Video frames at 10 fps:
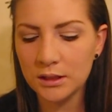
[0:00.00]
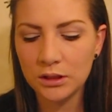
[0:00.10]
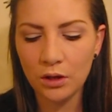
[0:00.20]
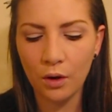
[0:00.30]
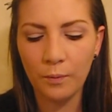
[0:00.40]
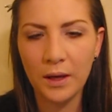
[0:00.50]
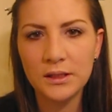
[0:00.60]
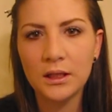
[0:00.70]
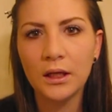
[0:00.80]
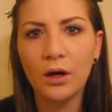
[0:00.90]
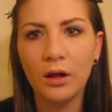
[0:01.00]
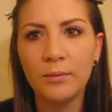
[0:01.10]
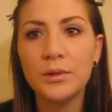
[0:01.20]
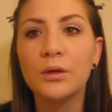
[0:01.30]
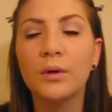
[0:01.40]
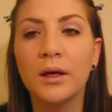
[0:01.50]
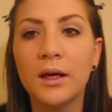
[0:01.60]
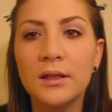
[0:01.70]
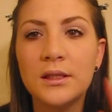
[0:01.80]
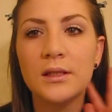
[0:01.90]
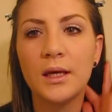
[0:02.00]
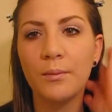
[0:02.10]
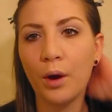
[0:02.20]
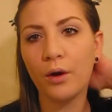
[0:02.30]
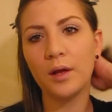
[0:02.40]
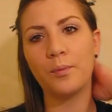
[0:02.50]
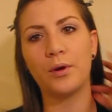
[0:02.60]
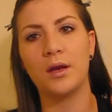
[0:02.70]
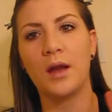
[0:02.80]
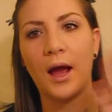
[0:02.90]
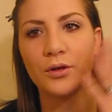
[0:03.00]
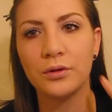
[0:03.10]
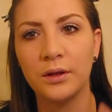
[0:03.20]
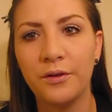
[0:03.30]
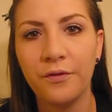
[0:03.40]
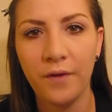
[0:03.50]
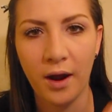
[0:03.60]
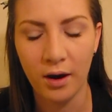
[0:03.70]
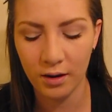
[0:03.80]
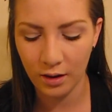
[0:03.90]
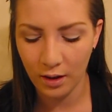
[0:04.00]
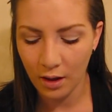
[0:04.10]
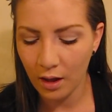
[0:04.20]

So basically all I'm doing, and since I'm already pretty naturally fair,